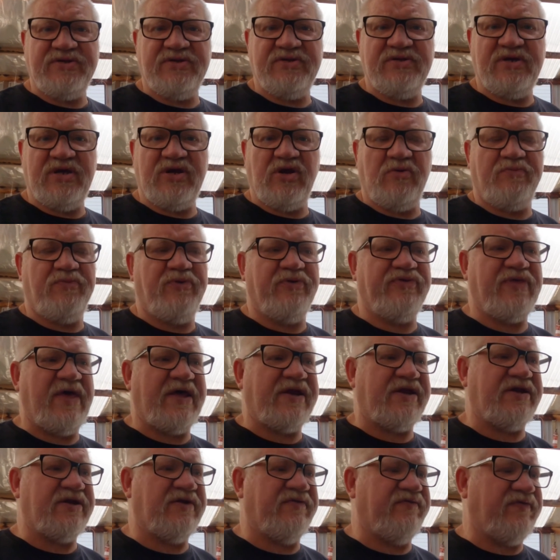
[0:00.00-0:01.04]
and I'll put that
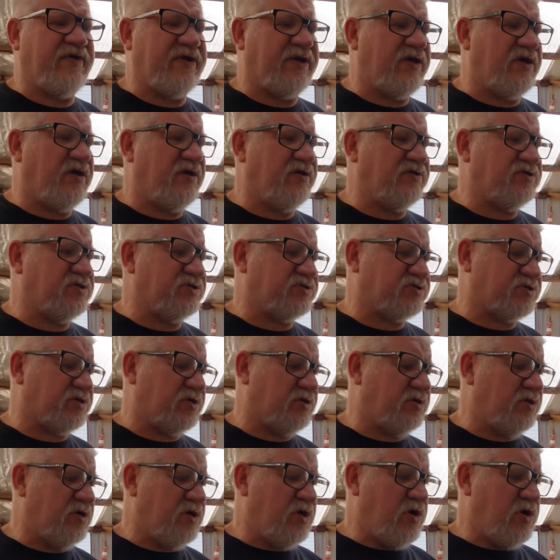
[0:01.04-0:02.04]
in the video just to